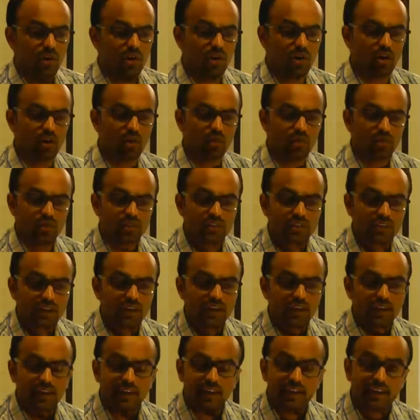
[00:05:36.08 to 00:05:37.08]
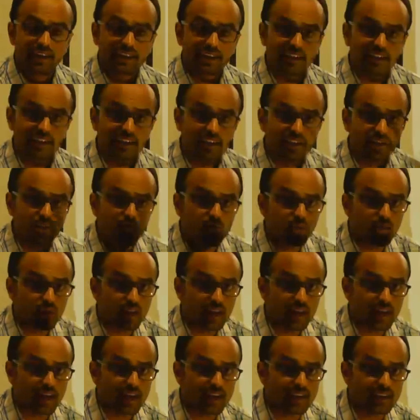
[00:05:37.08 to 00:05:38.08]
how is he likely to
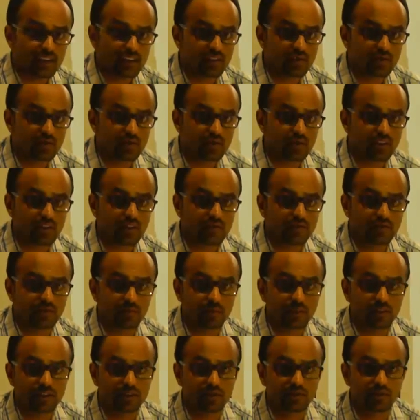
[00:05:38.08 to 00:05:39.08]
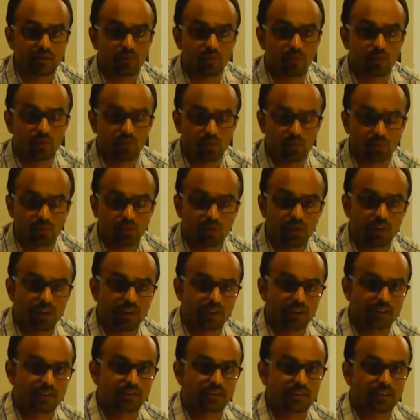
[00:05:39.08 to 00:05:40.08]
react to the information? What would
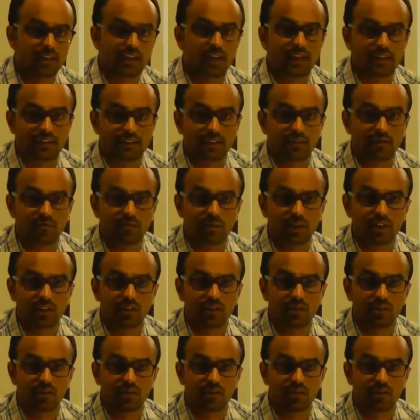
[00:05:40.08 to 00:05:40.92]
his reaction be?